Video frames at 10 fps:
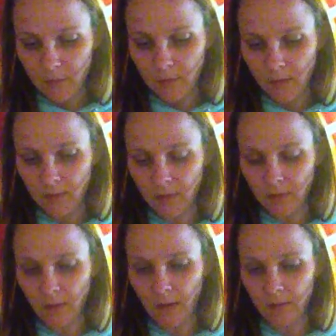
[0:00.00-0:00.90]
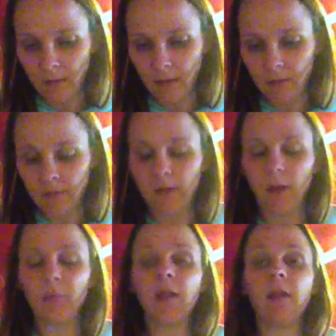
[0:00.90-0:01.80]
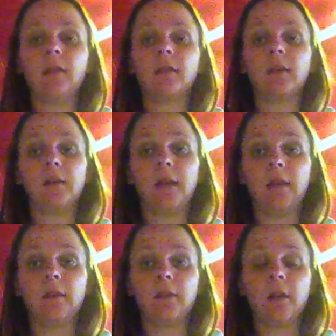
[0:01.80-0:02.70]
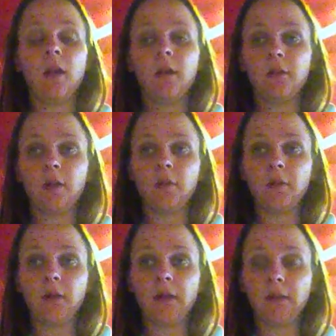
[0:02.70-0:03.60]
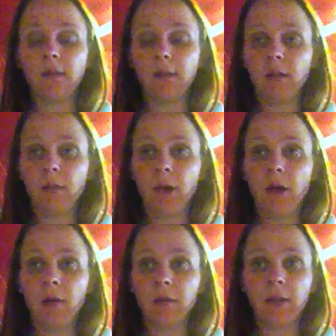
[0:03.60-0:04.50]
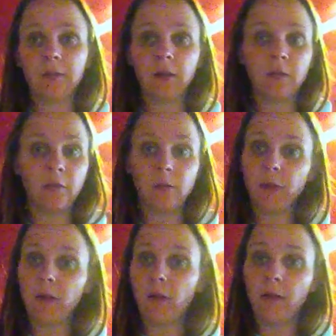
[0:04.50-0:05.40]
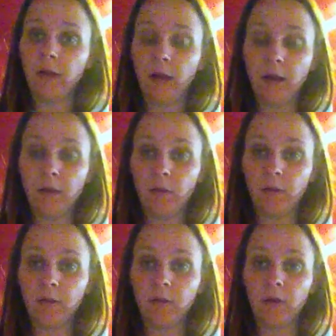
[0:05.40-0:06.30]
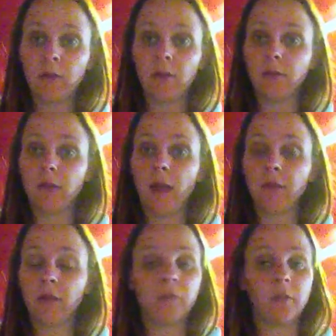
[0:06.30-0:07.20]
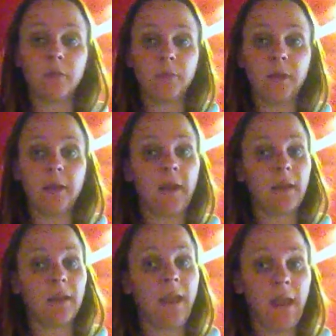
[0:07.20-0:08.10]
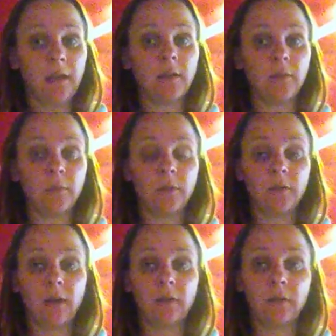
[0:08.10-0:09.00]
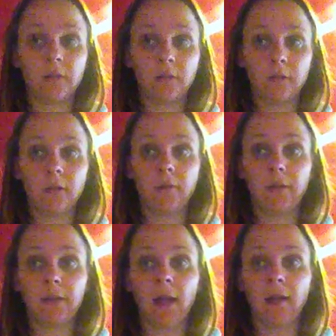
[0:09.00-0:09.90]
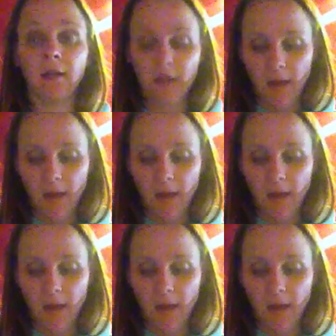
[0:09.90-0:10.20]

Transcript: Little kids don't know anything about, like, they shouldn't be going anywhere with strangers, that they shouldn't be getting candy from strangers and stuff like that.